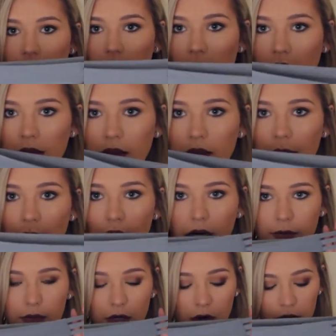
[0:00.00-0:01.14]
And the
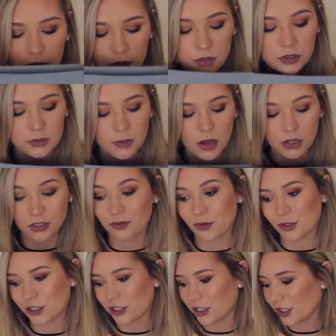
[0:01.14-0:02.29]
bottoms are also too small,
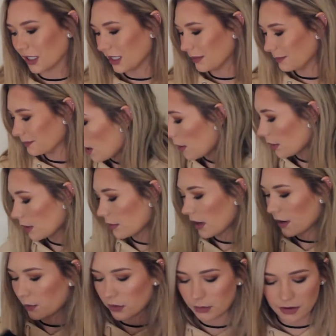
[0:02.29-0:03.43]
unfortunately. Probably
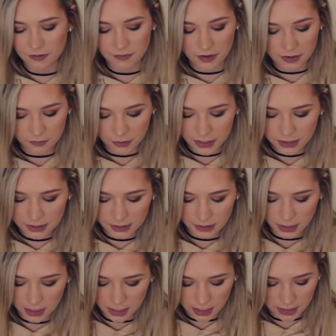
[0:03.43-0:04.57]
one of my favorites
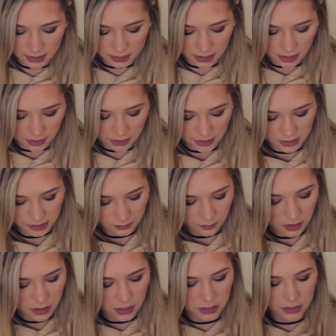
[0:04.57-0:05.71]
is this
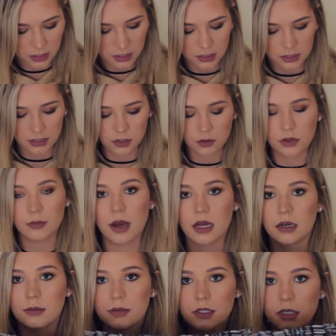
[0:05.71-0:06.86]
one. So the
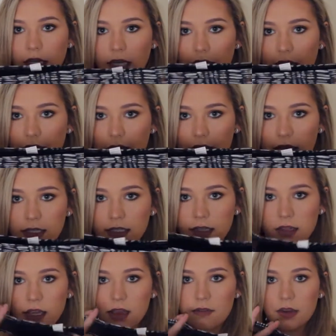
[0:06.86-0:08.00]
bottoms look like this, and
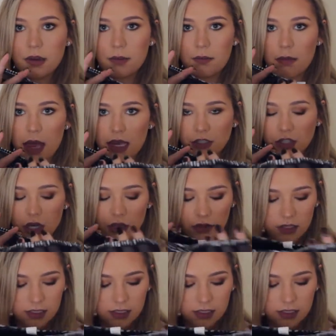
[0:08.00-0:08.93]
they have like mesh on the